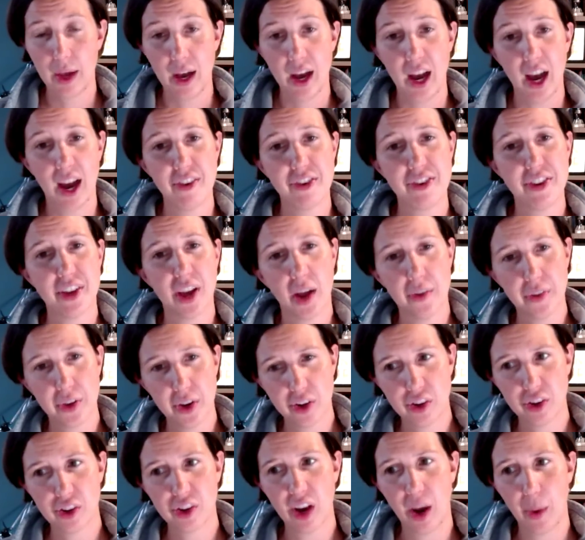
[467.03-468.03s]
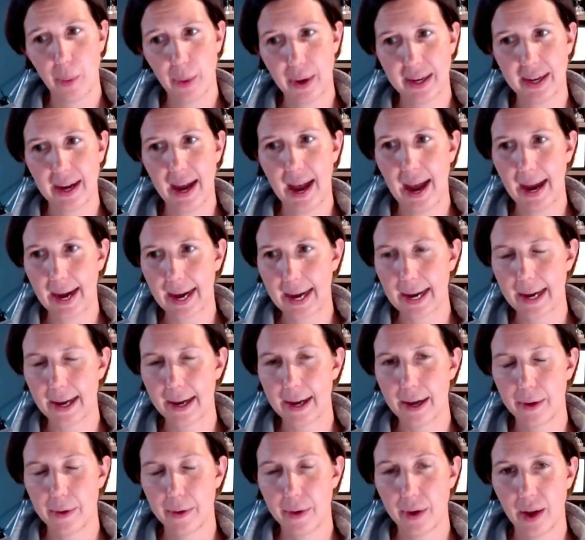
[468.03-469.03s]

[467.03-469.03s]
I've started showing anger.